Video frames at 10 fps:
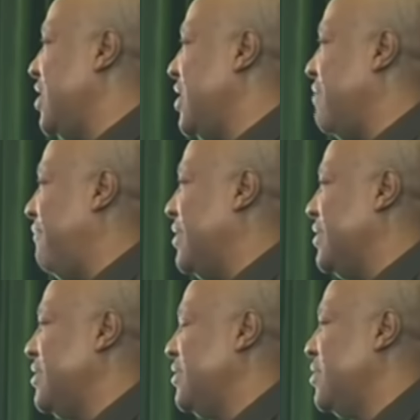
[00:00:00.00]
to take
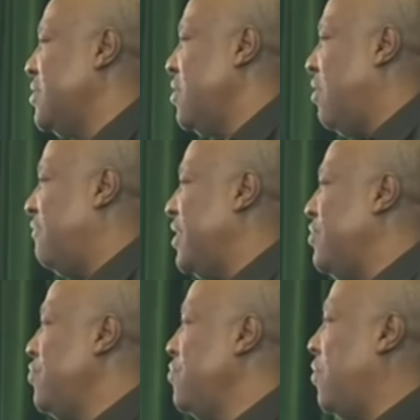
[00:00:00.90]
advantage of the
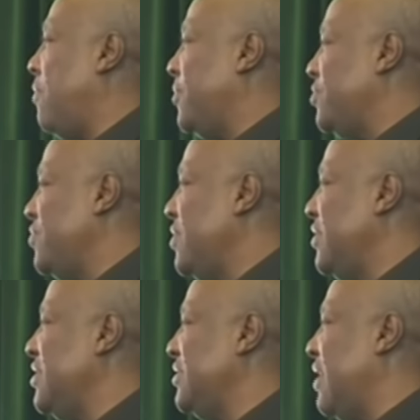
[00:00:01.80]
new
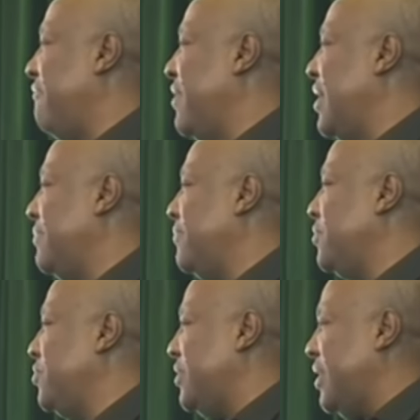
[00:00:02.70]
opportunities available
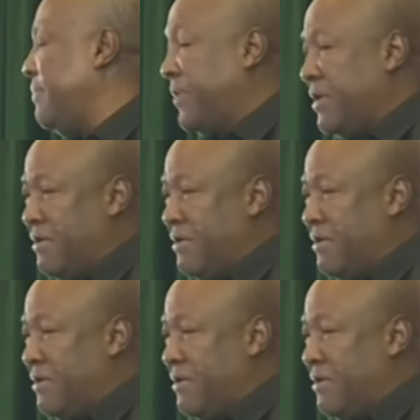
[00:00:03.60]
to them